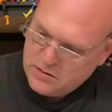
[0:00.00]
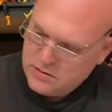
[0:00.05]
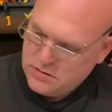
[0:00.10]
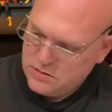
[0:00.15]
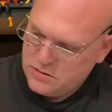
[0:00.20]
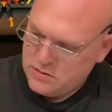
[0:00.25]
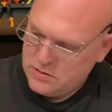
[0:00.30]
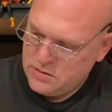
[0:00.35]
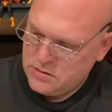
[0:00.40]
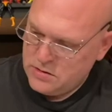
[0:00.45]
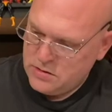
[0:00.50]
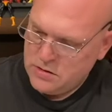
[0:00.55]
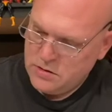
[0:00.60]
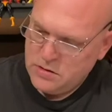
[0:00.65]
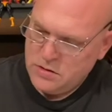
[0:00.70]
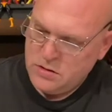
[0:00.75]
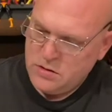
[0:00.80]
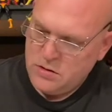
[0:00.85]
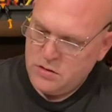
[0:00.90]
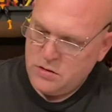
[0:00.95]

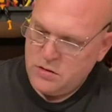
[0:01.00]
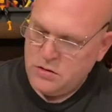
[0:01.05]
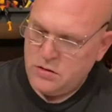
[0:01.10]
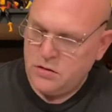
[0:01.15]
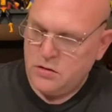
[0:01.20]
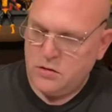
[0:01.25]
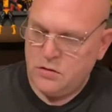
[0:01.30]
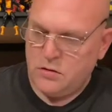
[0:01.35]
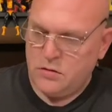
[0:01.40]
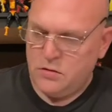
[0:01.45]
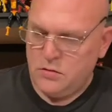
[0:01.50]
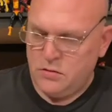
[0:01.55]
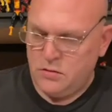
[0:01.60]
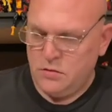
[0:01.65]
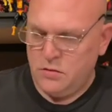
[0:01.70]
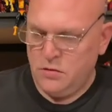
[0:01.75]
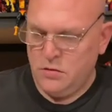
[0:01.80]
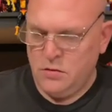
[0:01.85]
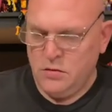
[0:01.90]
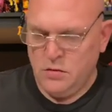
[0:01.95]

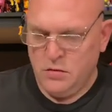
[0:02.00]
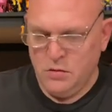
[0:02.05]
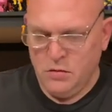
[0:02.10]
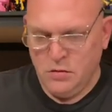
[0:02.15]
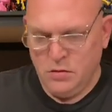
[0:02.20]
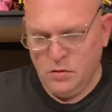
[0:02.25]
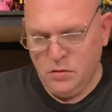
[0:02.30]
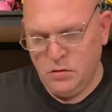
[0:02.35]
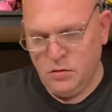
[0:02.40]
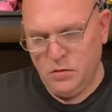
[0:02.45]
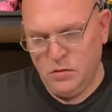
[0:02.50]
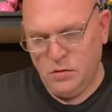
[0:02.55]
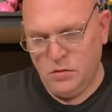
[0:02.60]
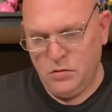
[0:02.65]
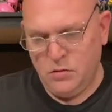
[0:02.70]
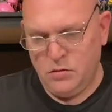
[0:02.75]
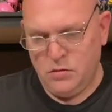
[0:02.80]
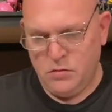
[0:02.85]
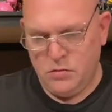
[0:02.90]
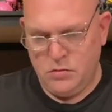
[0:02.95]

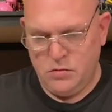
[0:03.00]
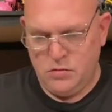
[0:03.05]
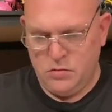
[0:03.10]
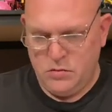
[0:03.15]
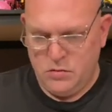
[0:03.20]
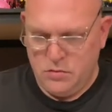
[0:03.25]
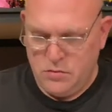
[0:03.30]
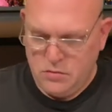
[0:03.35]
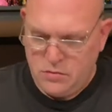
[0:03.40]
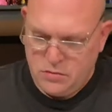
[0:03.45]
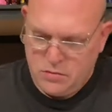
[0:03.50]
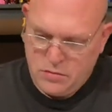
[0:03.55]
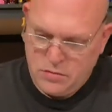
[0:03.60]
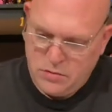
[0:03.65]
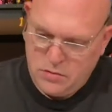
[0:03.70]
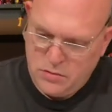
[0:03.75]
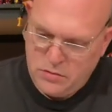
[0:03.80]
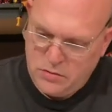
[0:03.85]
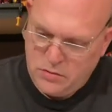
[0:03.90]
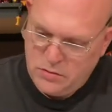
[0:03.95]

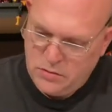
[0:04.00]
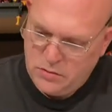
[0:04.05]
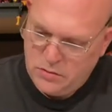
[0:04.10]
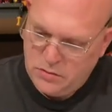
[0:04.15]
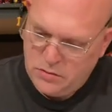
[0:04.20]
Nothing is said.